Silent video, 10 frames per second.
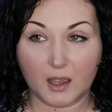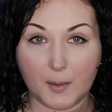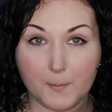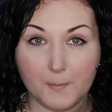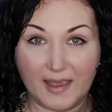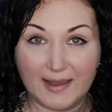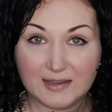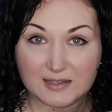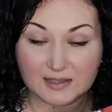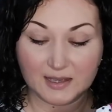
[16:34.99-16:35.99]

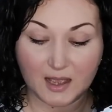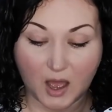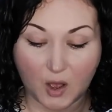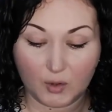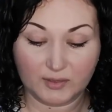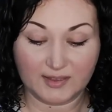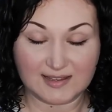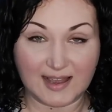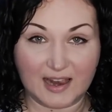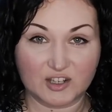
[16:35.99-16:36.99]
makes on this
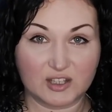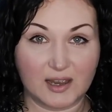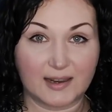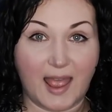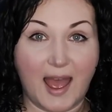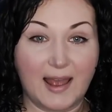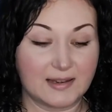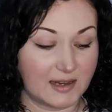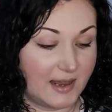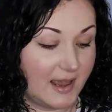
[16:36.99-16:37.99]
hashtag and
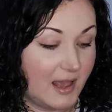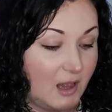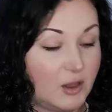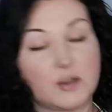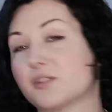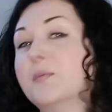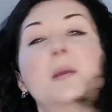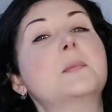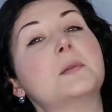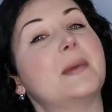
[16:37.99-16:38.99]
loads of
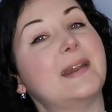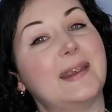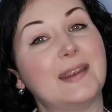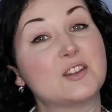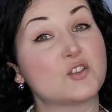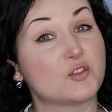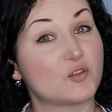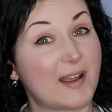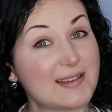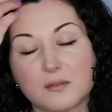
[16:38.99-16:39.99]
people made it into a
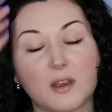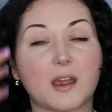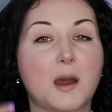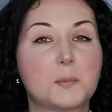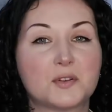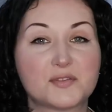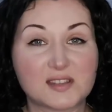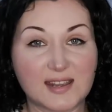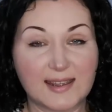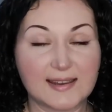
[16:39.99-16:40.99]
dress, a couple of
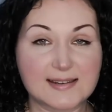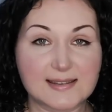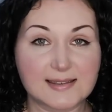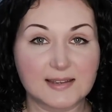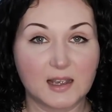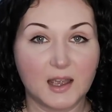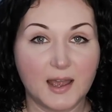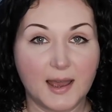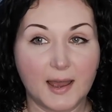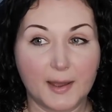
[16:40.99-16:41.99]
tiers,
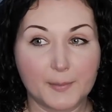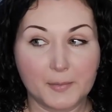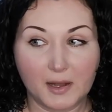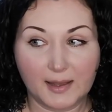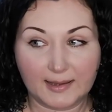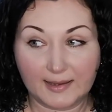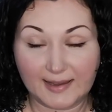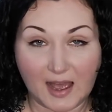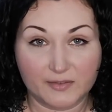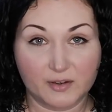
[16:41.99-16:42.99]
like a
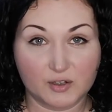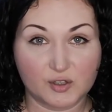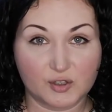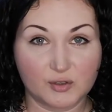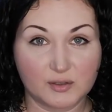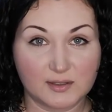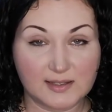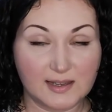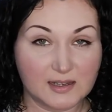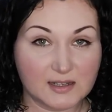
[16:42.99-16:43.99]
gathered
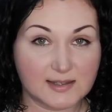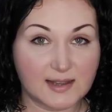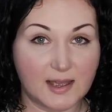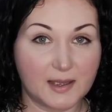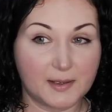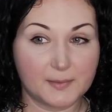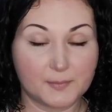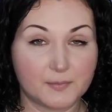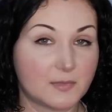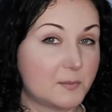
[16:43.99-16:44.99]
tiers,
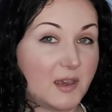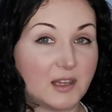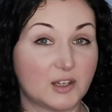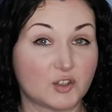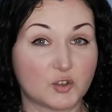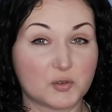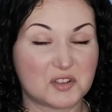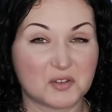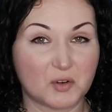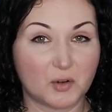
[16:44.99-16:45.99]
making it
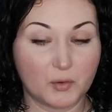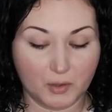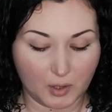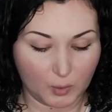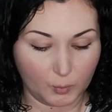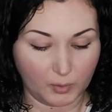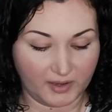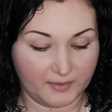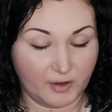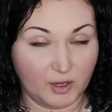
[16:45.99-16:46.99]
shorter or longer or
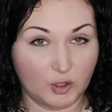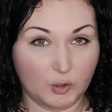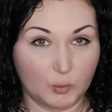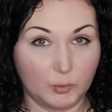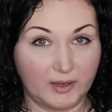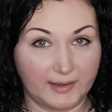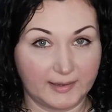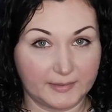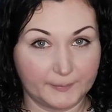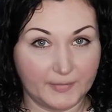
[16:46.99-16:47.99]
whatever you
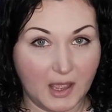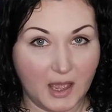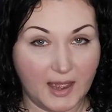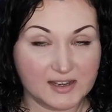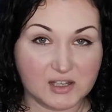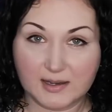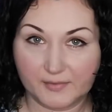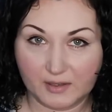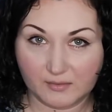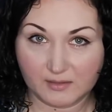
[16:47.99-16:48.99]
like. I just love
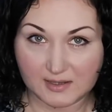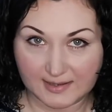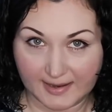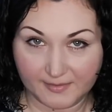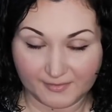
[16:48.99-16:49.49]
the sleeve.